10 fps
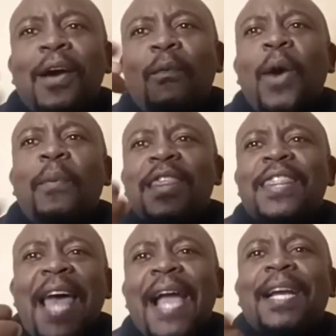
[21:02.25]
where we
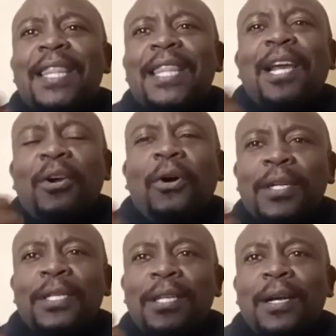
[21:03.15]
thank the Lord
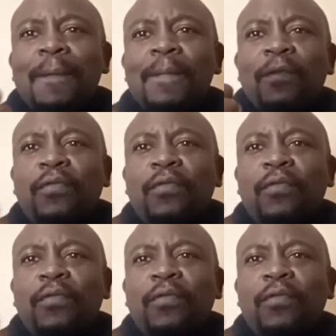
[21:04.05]
for